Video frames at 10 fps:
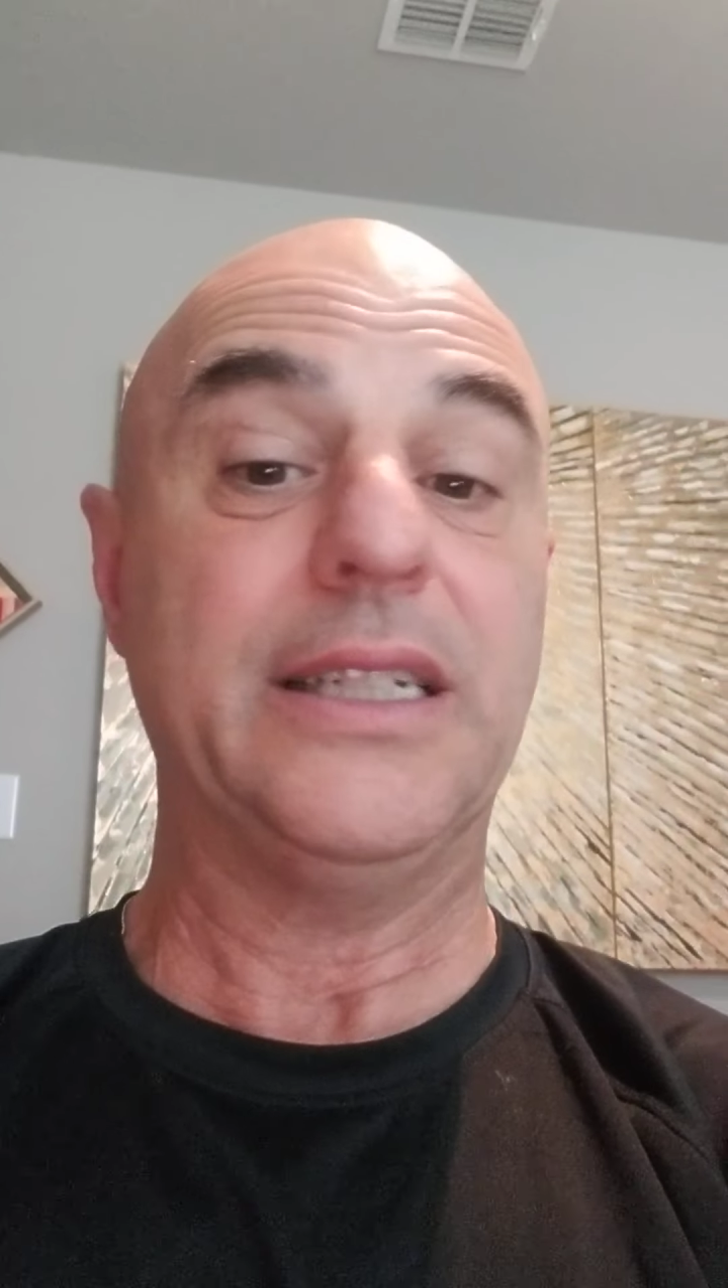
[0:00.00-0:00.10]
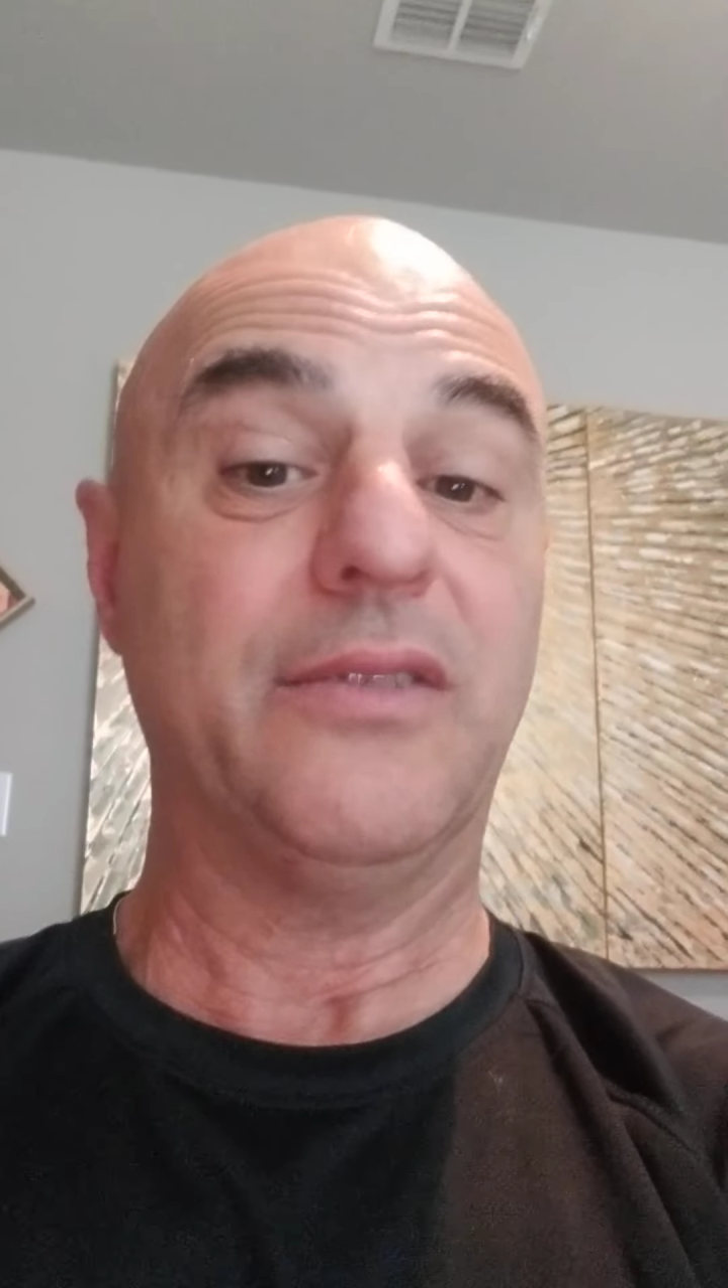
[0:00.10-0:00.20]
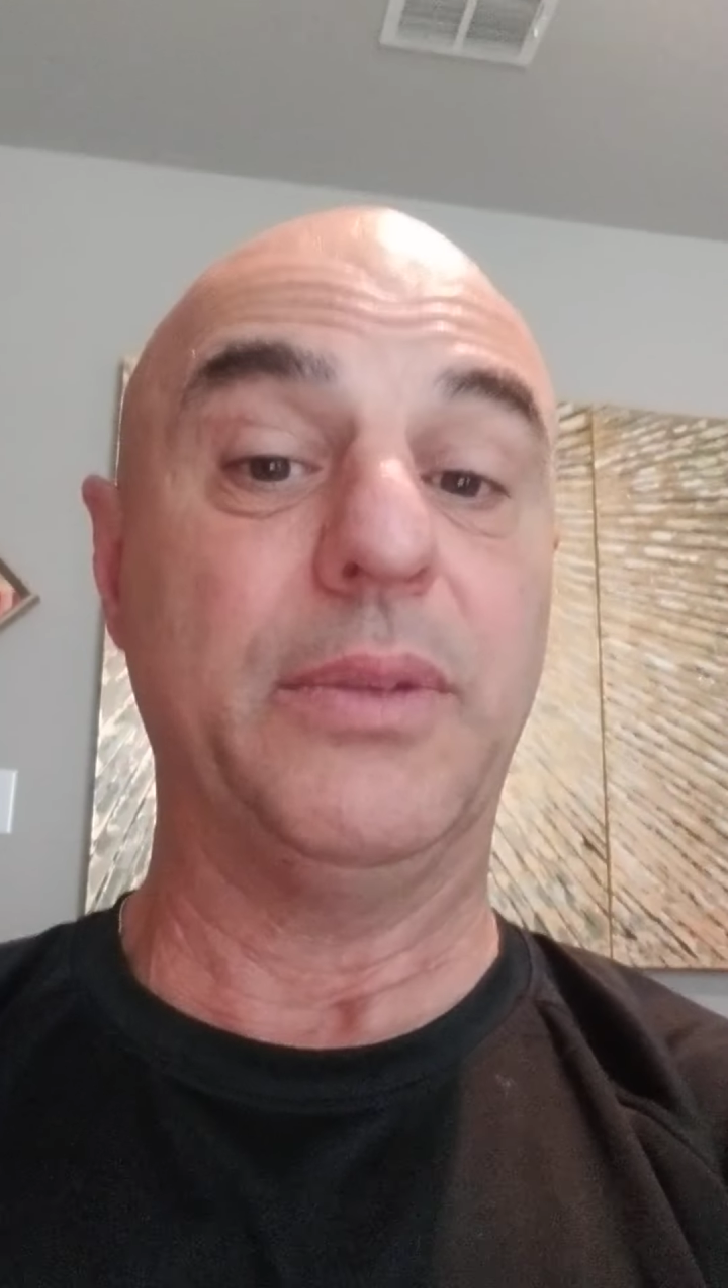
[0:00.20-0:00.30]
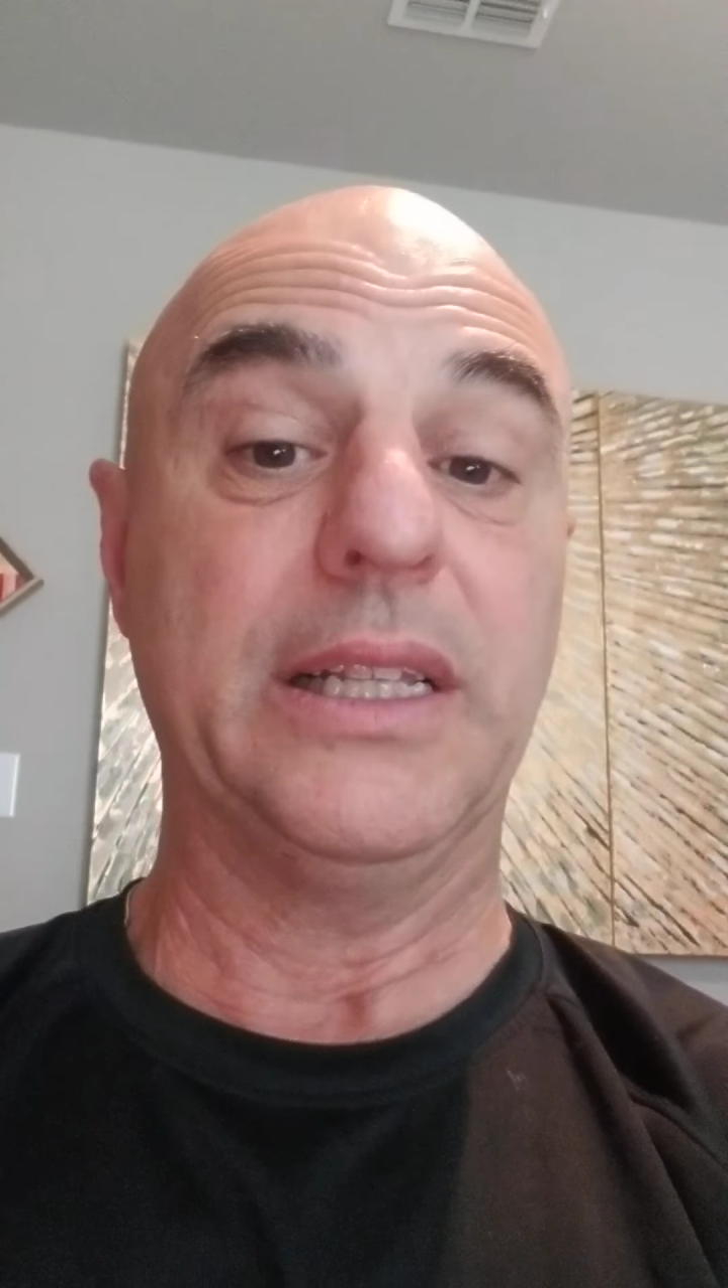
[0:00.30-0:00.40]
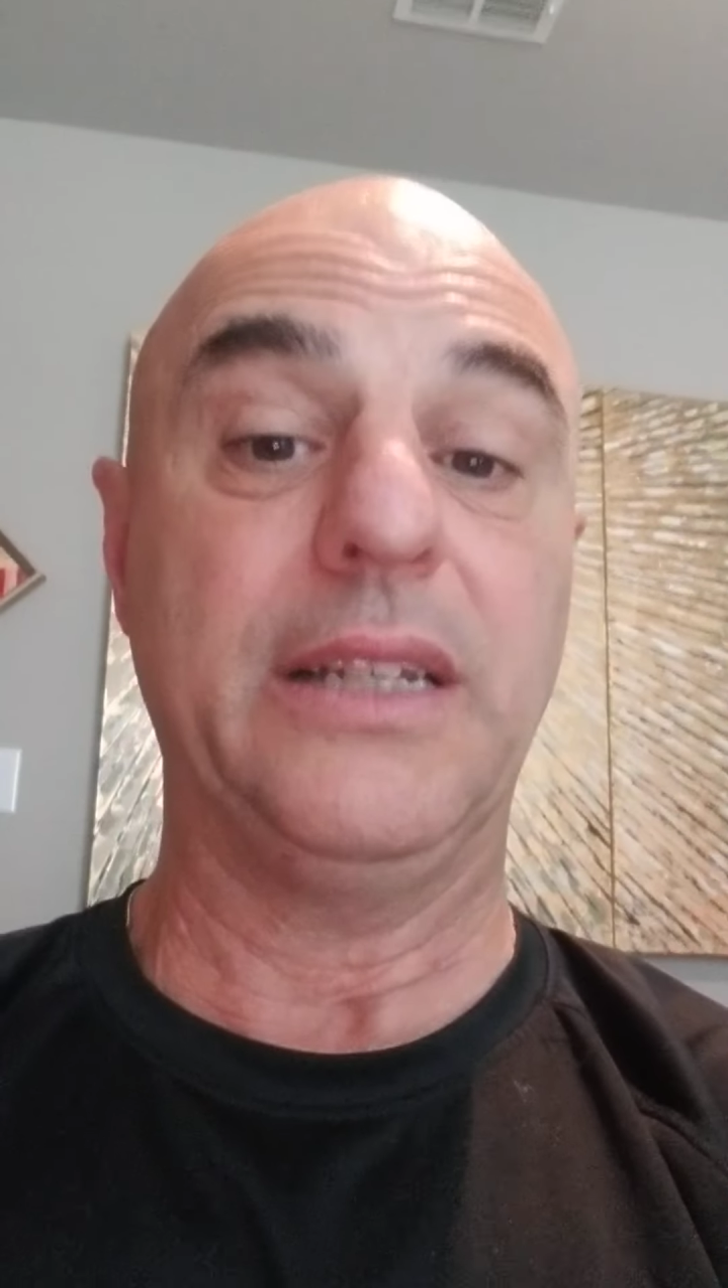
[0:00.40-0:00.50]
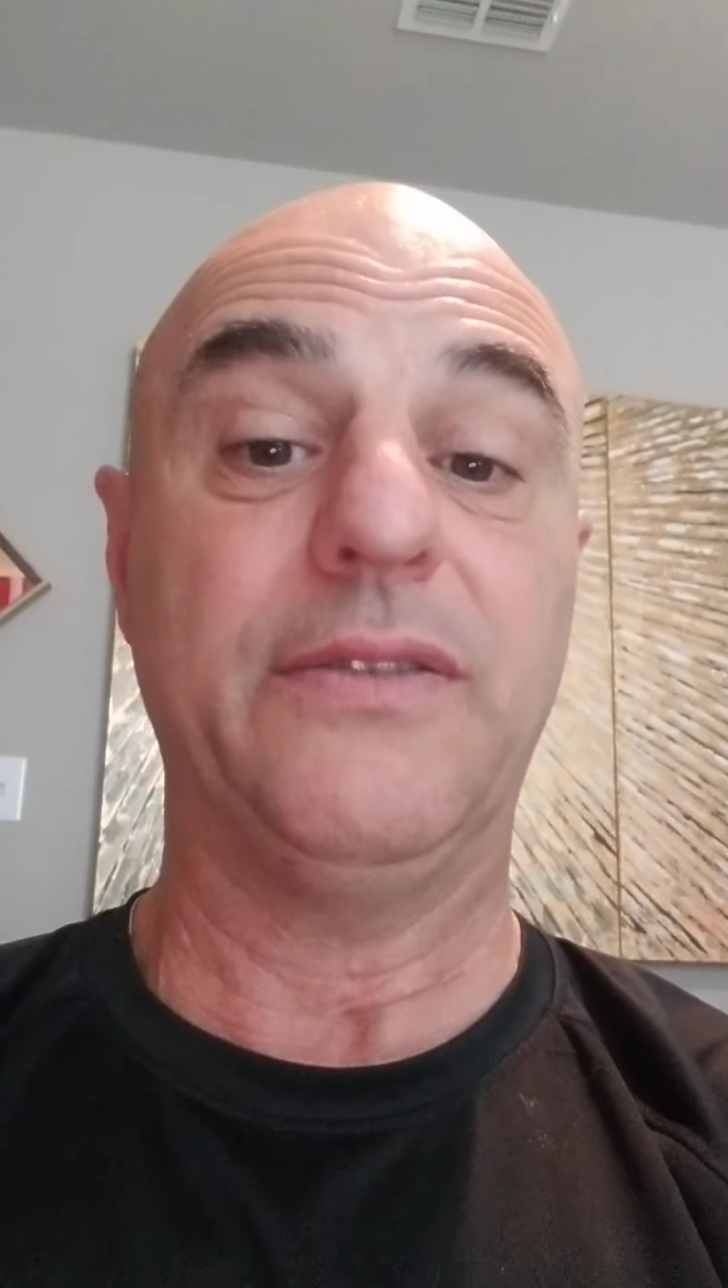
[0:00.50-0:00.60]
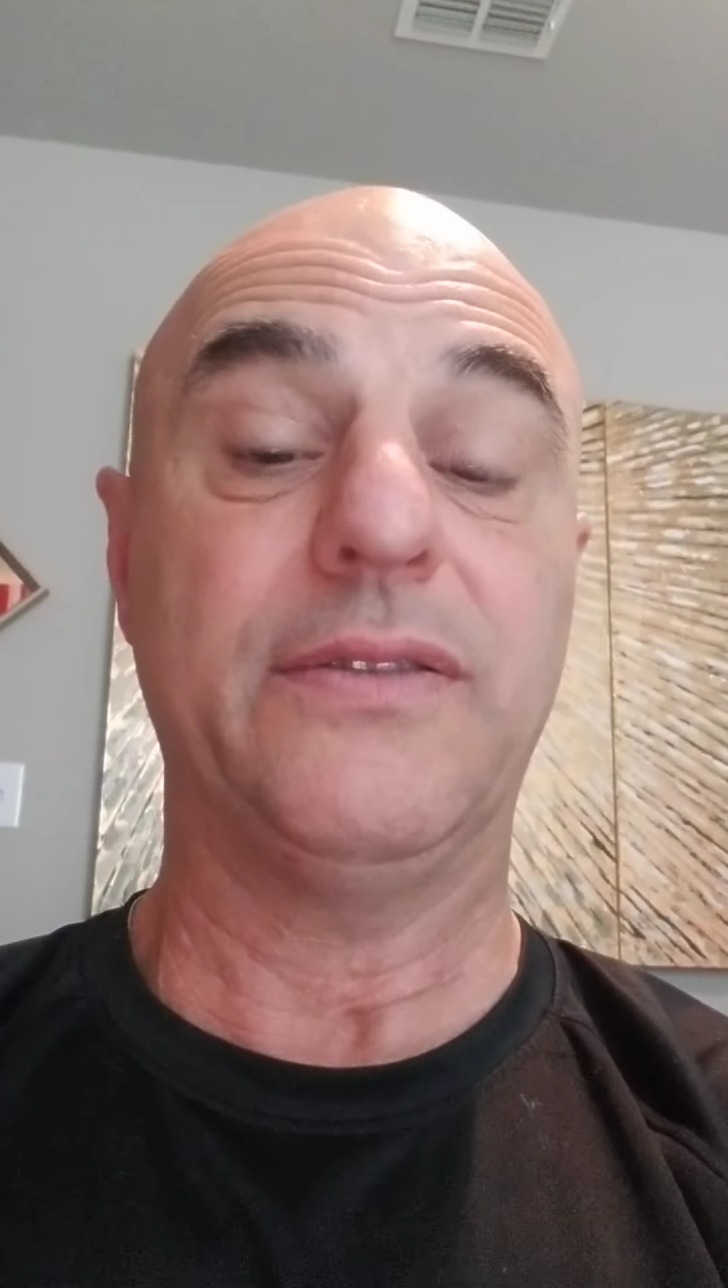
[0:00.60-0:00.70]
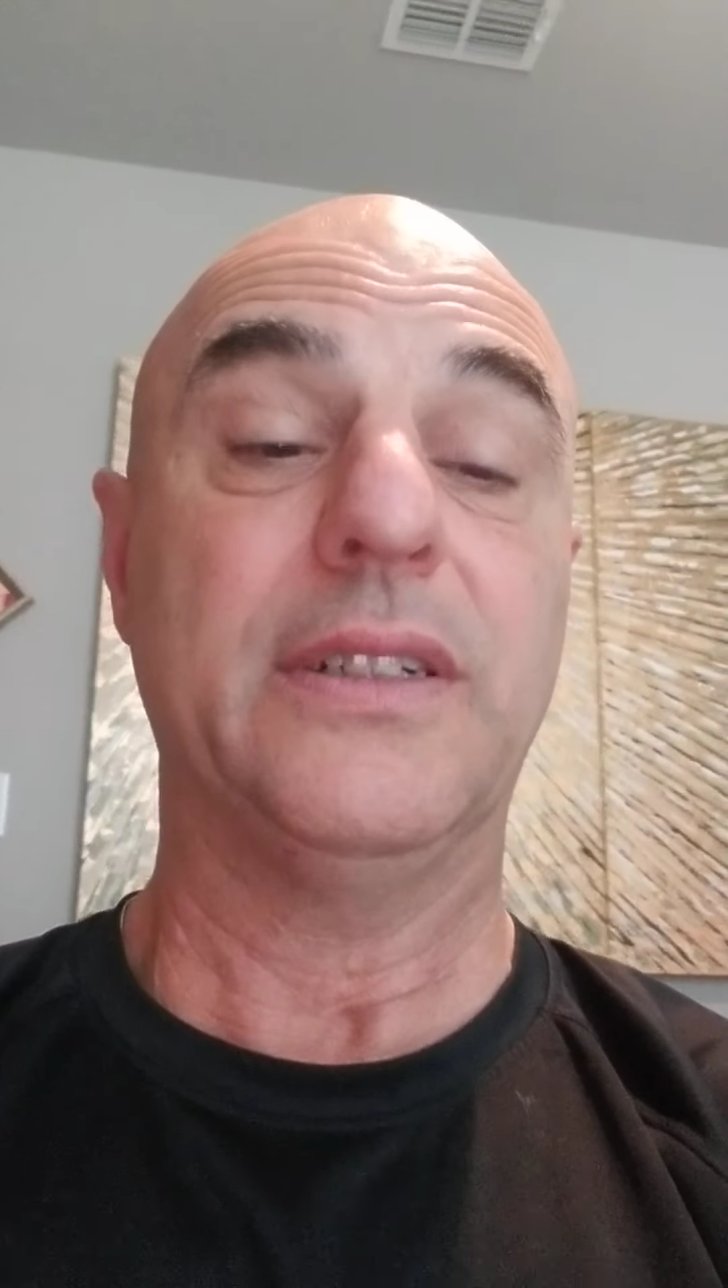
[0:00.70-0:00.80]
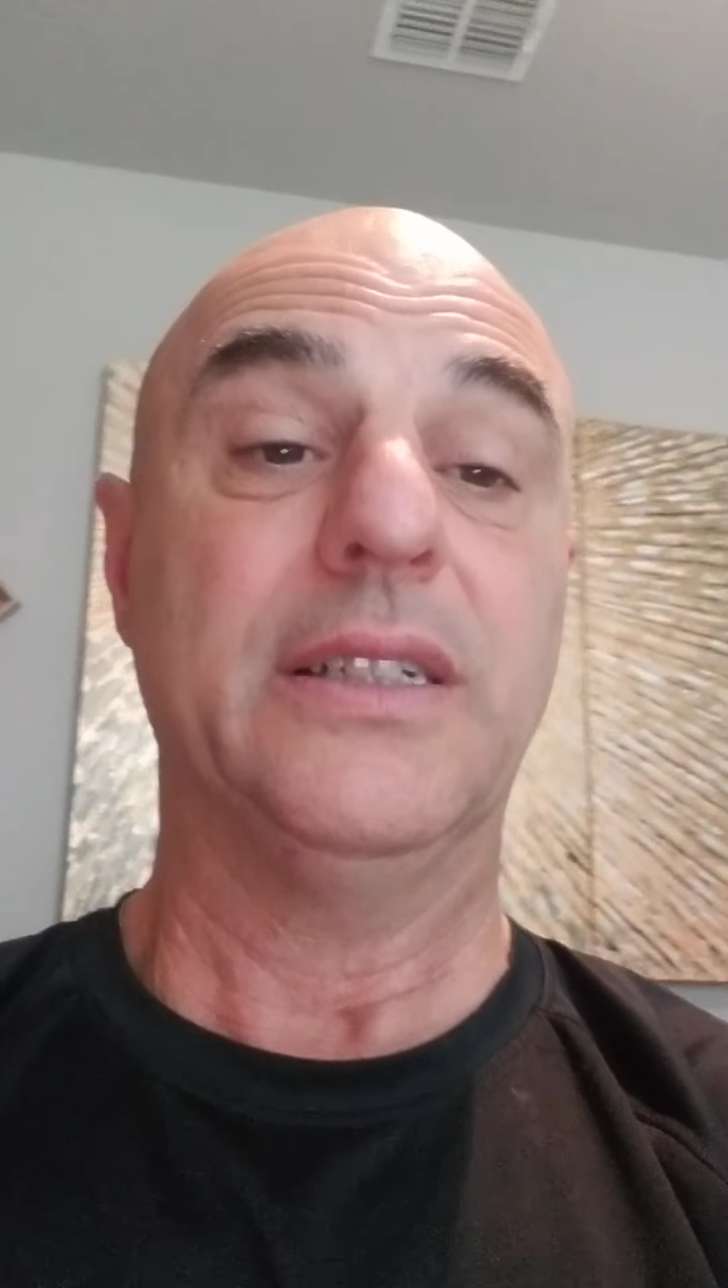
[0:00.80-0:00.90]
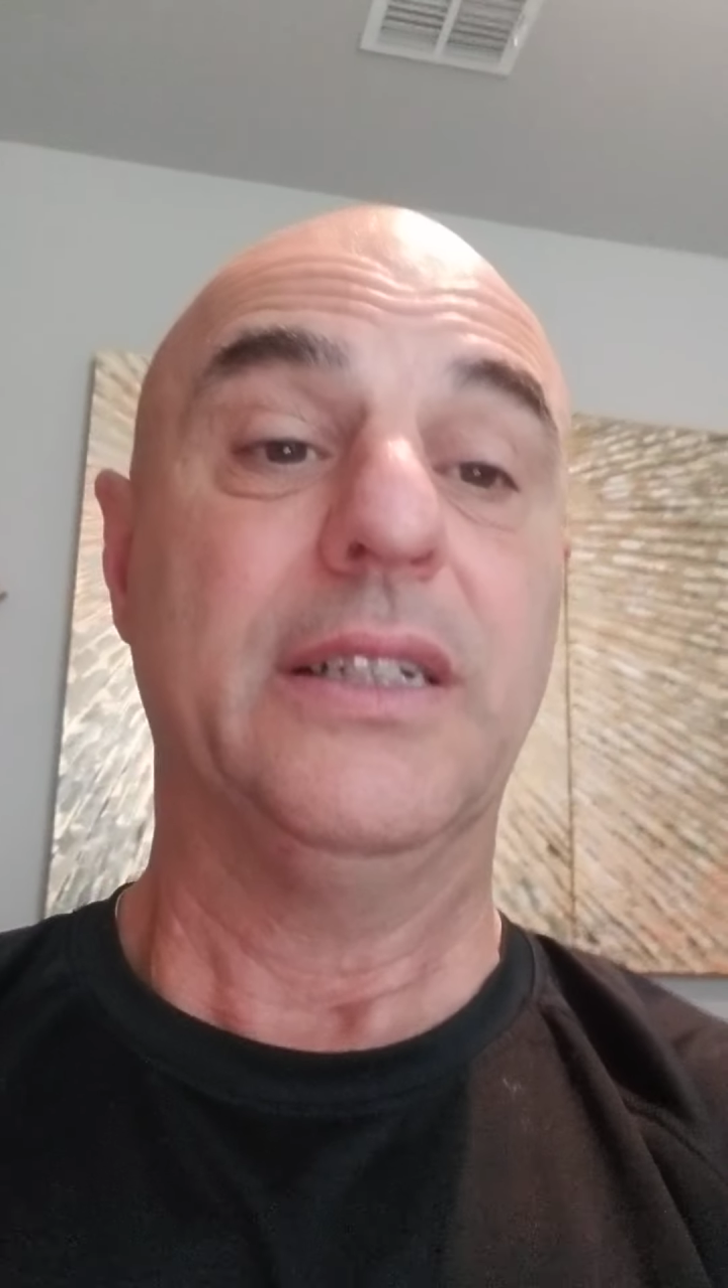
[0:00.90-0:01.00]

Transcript: of Belief.